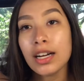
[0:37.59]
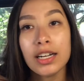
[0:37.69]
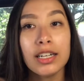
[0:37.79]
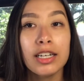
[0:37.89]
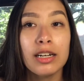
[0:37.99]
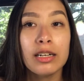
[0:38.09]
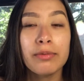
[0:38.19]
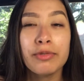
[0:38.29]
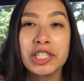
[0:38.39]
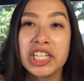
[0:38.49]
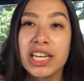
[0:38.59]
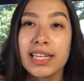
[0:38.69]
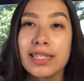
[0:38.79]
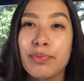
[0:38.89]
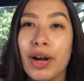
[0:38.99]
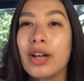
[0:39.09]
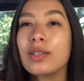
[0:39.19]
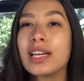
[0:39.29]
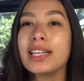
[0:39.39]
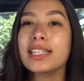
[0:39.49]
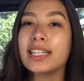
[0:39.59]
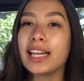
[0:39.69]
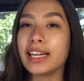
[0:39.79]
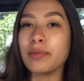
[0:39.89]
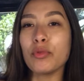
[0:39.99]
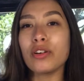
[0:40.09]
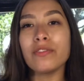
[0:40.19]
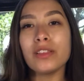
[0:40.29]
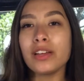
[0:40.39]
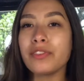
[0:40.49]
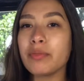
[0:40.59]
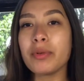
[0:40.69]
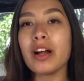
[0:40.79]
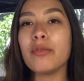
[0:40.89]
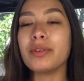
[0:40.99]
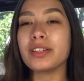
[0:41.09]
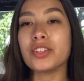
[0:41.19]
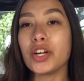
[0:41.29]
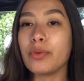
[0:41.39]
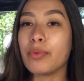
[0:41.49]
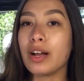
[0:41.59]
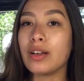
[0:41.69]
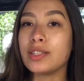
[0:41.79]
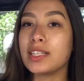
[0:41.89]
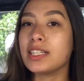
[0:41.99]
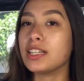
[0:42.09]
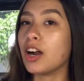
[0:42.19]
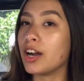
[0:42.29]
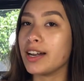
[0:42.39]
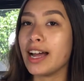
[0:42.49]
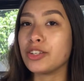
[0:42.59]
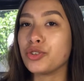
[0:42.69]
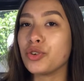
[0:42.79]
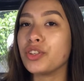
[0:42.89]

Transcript: For today's brows, I did like a more fluffy brow because her brows are natural.